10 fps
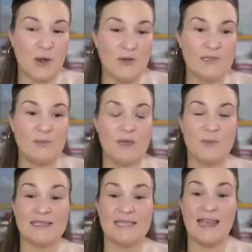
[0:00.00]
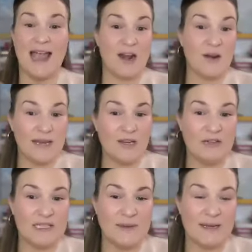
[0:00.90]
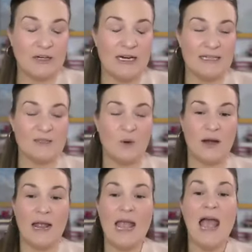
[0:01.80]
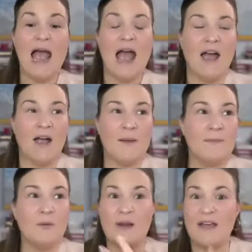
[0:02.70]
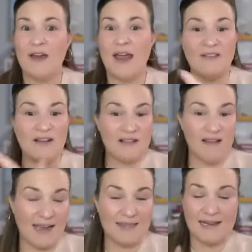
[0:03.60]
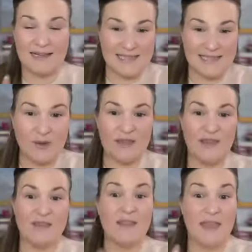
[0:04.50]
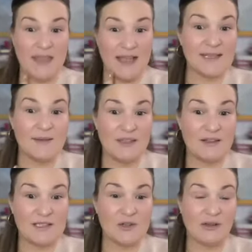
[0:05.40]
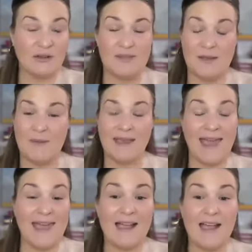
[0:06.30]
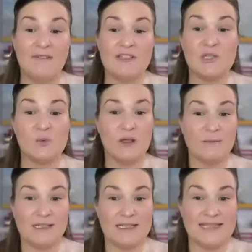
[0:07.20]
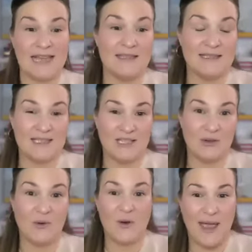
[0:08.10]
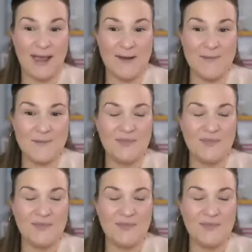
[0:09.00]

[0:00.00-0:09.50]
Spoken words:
posts, people saying, how do I increase my credit score? Whenever I have a client that I sit with and that's something they're struggling with, I'm like, hey, I have a tool. I'm going to send this to you. Okay.